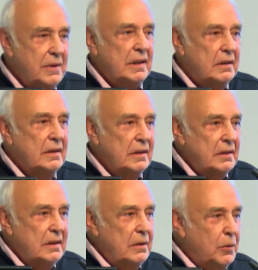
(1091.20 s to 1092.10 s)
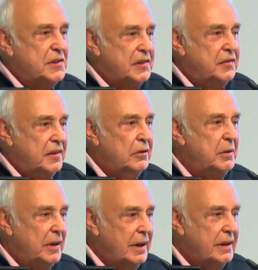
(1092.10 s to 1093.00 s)
Well, what's the theory
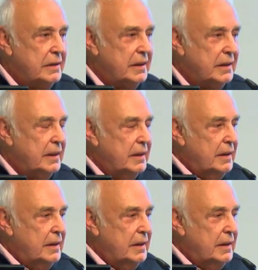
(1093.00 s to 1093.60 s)
behind it?